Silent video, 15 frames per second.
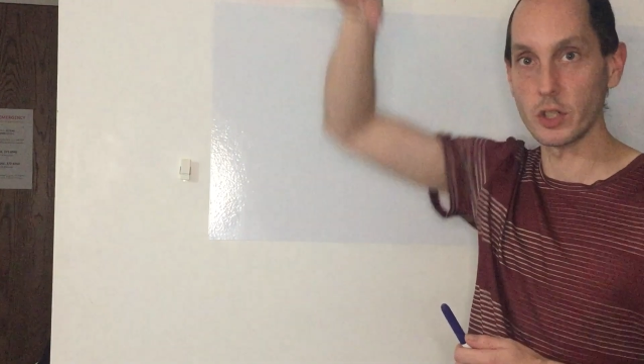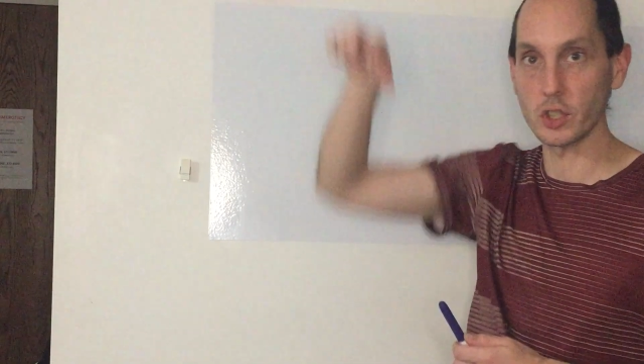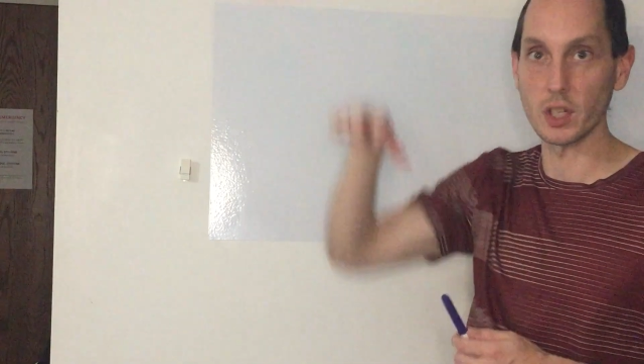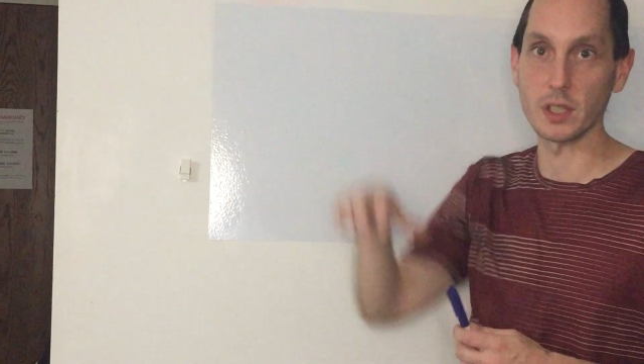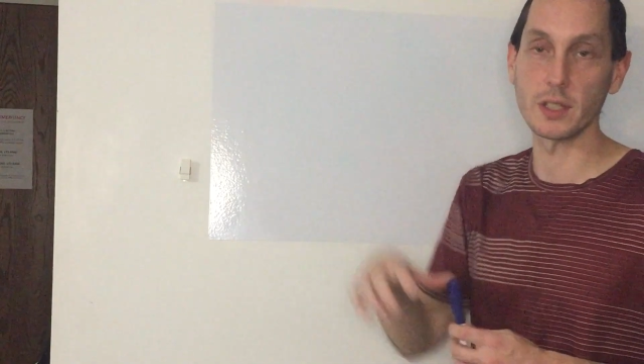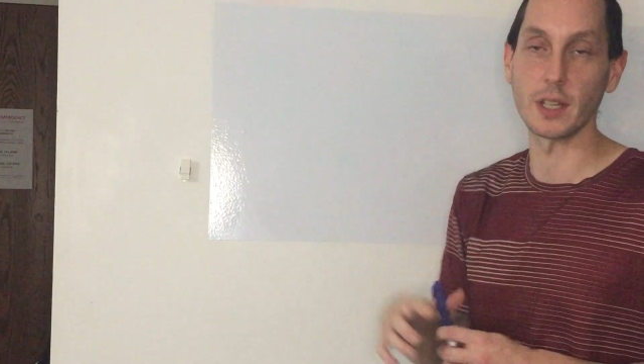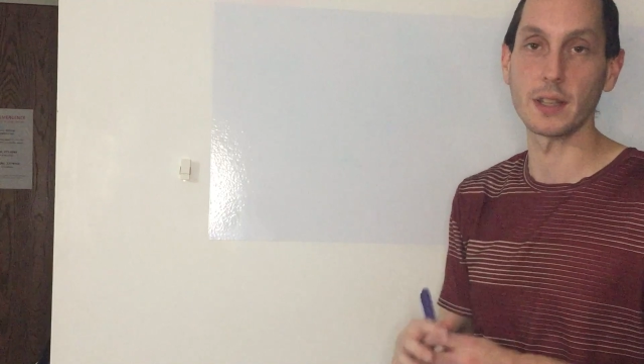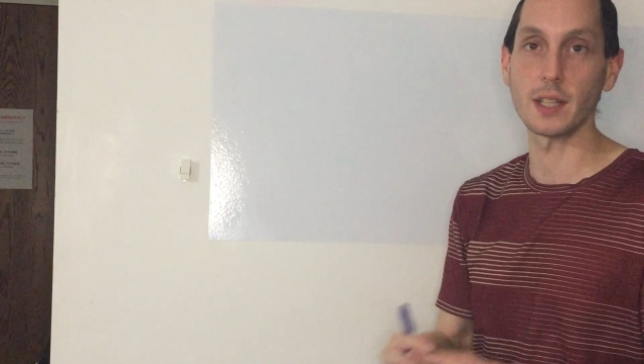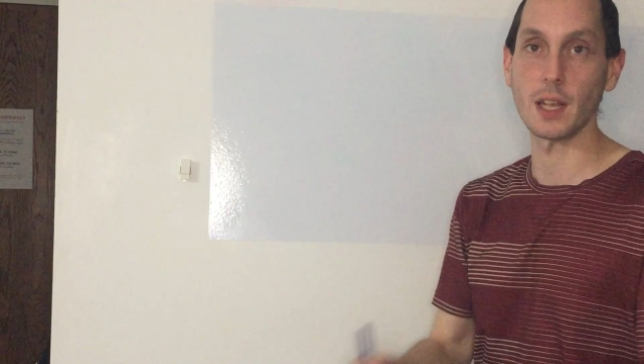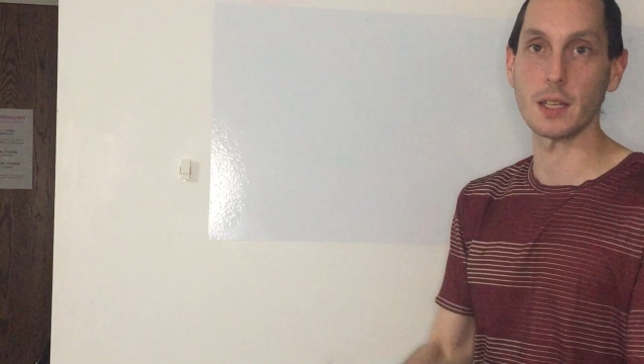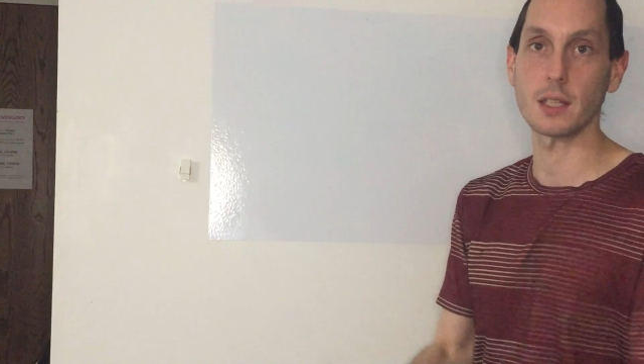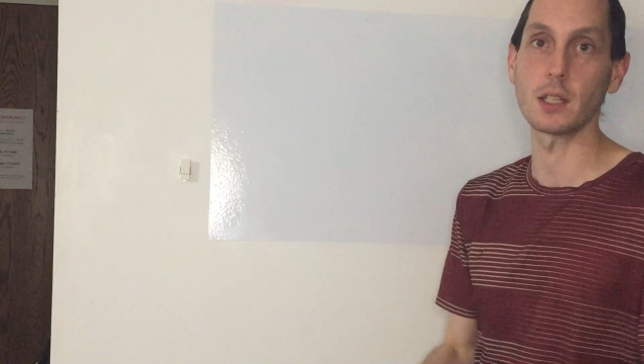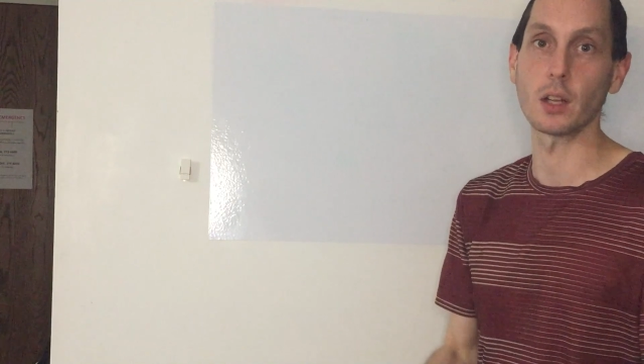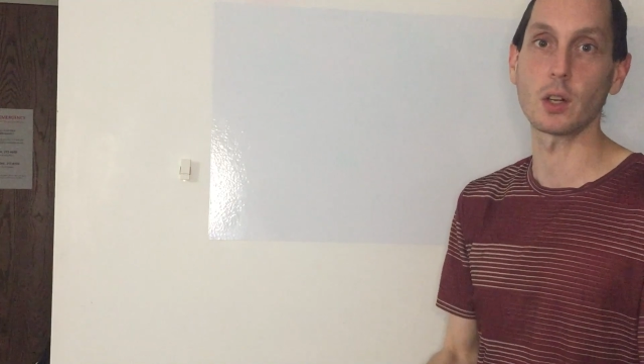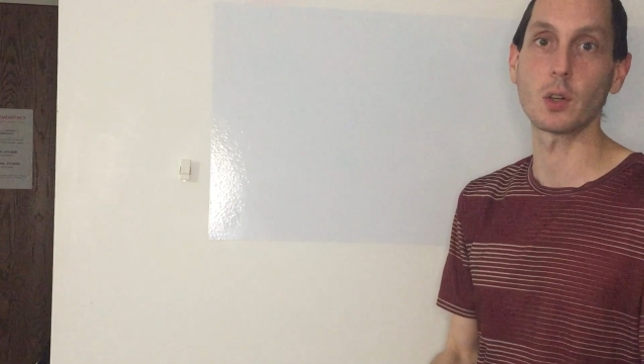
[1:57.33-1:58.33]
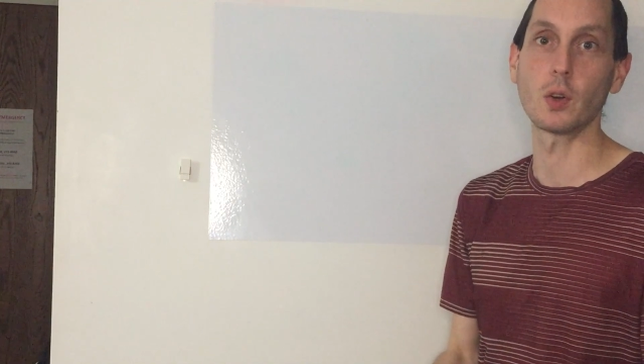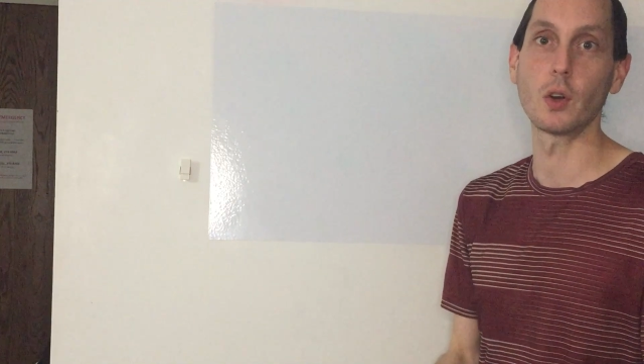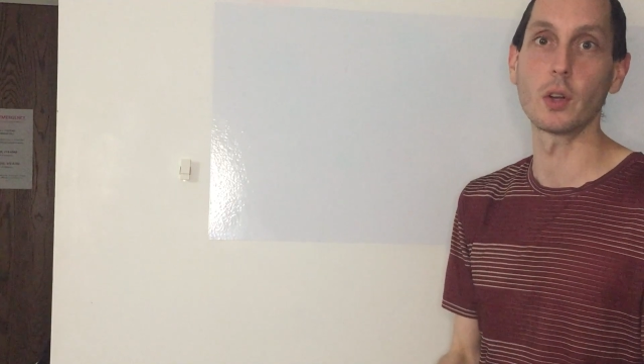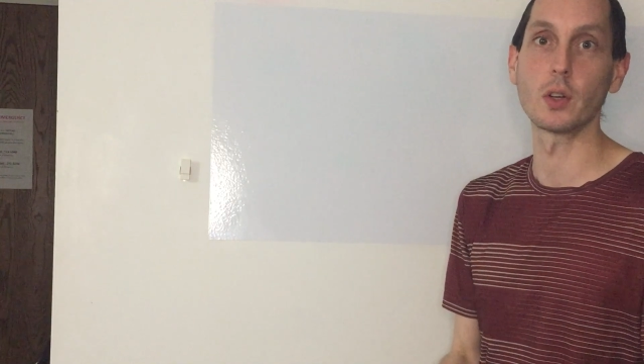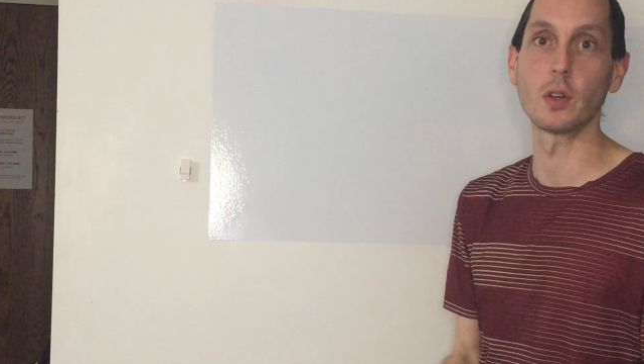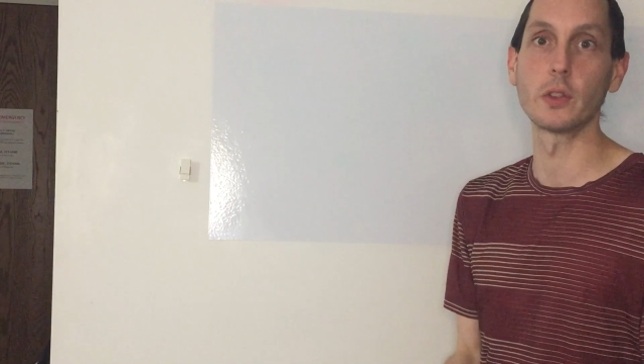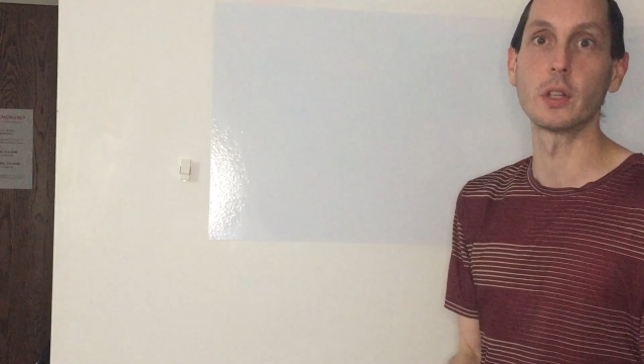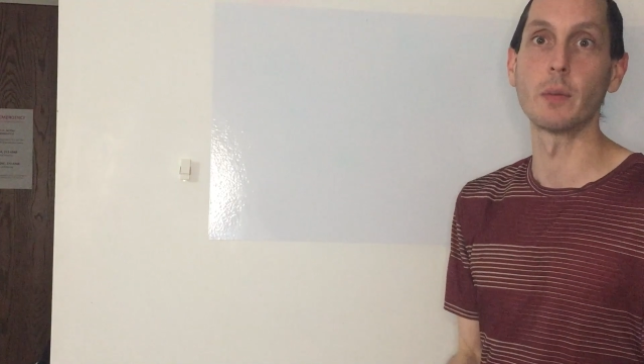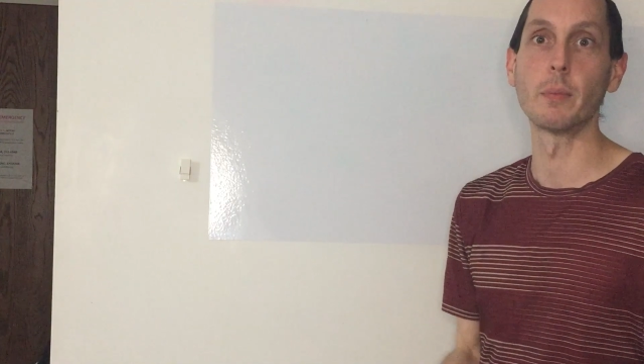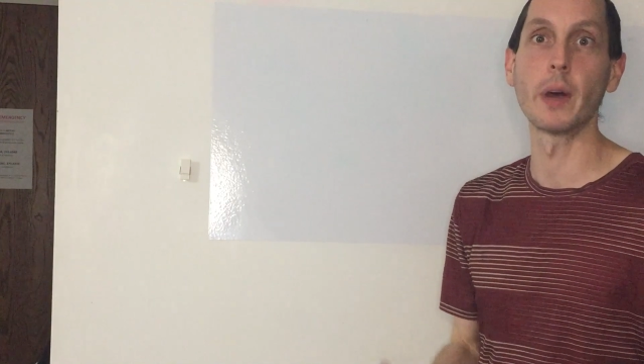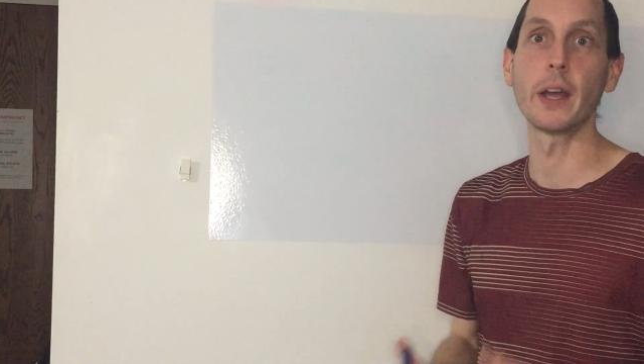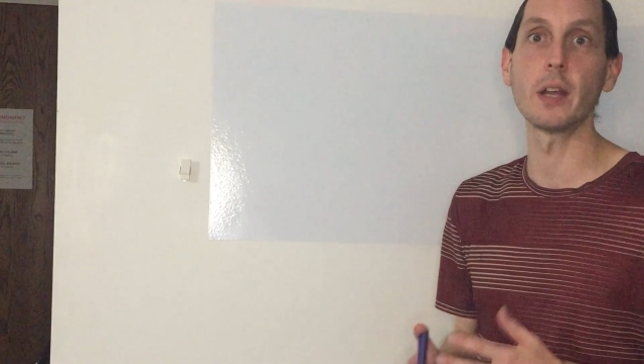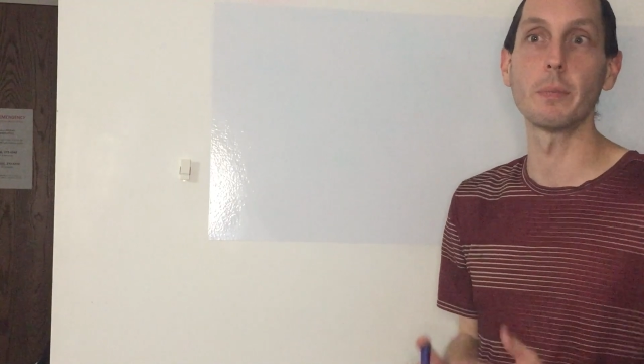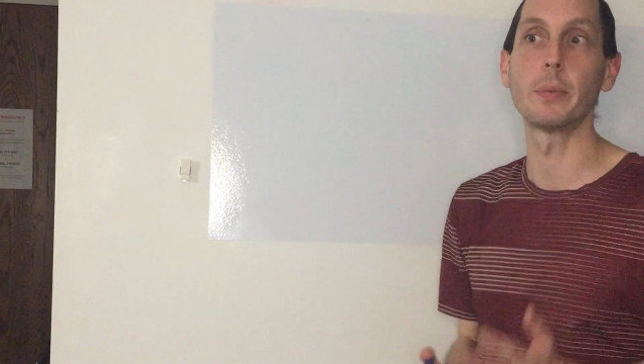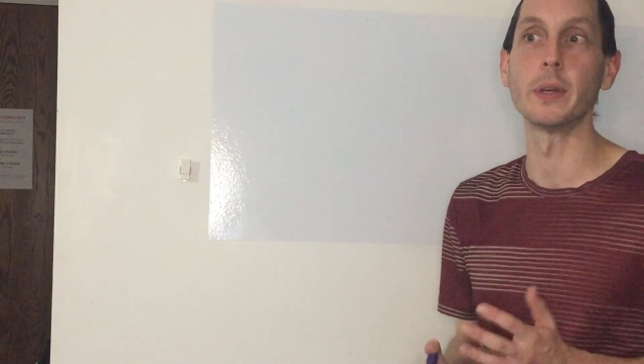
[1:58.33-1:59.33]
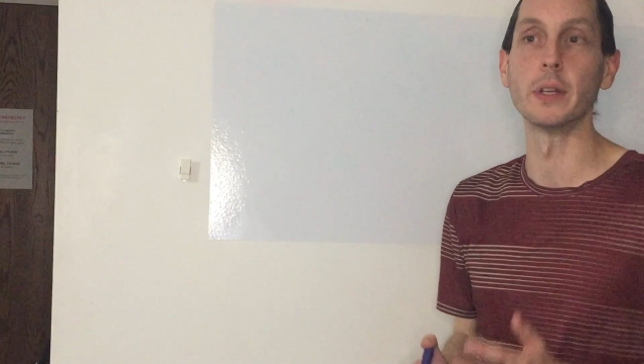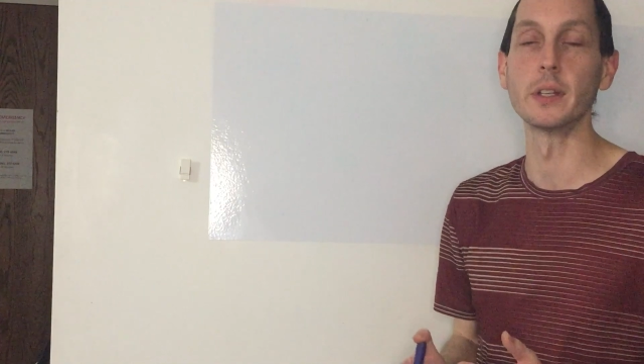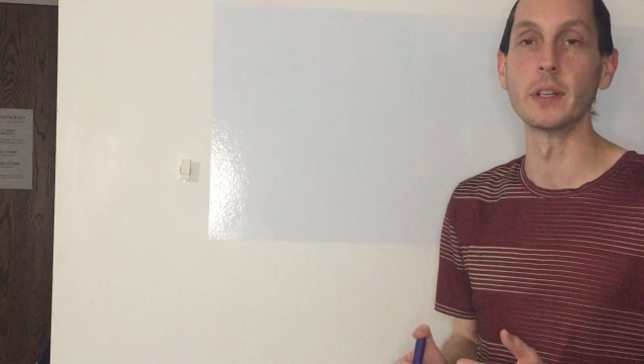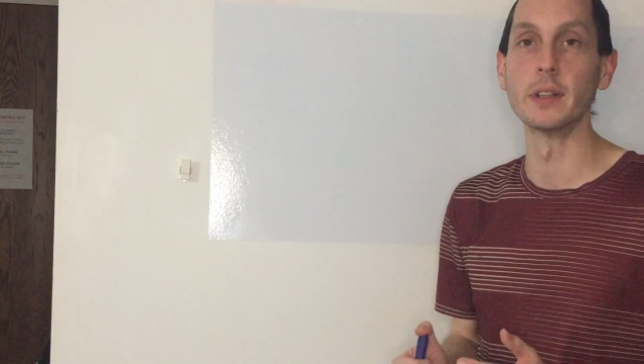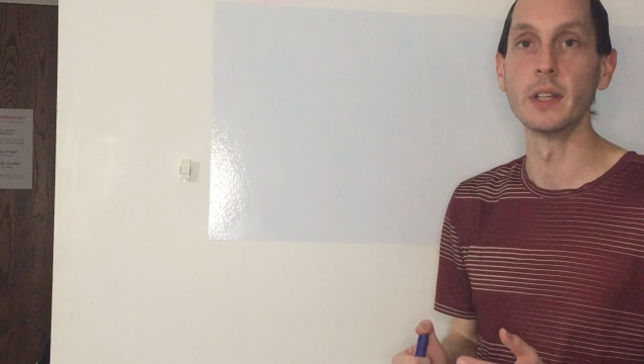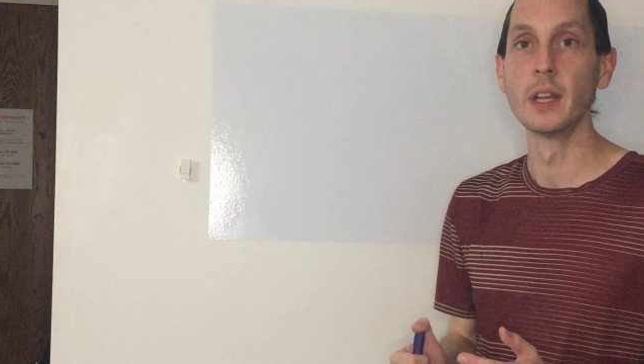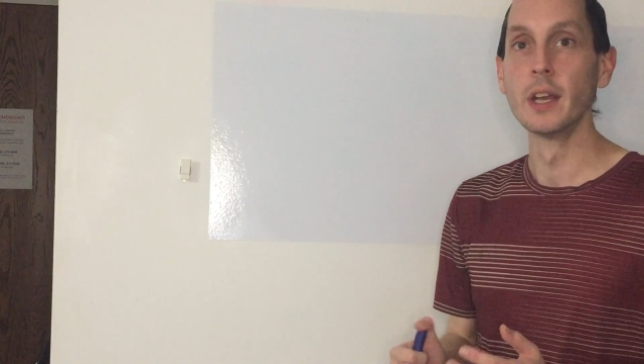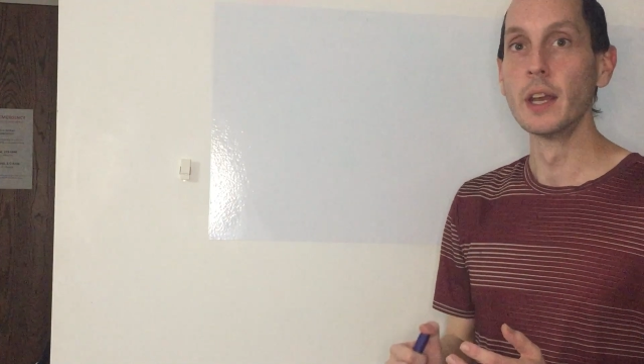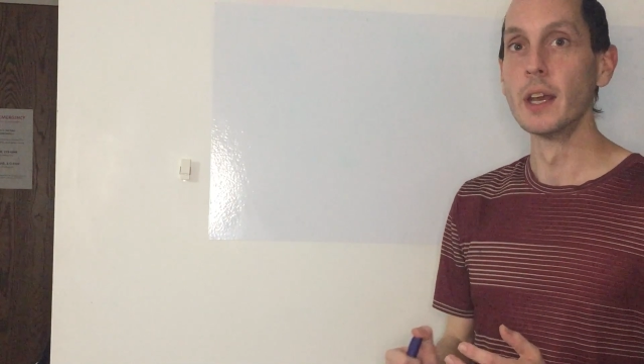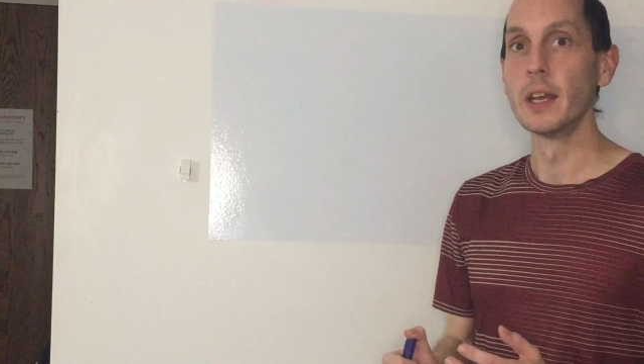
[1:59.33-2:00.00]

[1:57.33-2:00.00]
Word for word: It's just the Tesla coil, to my opinion,